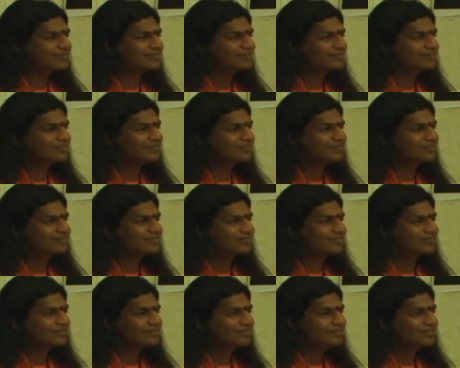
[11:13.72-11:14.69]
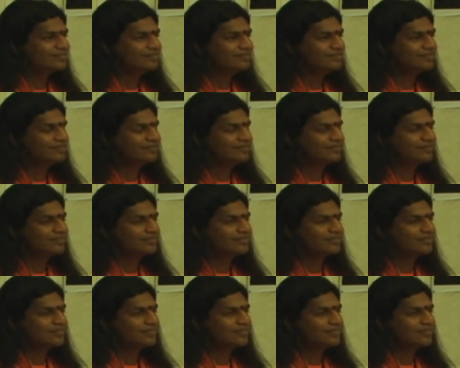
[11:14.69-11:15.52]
Nothing is said.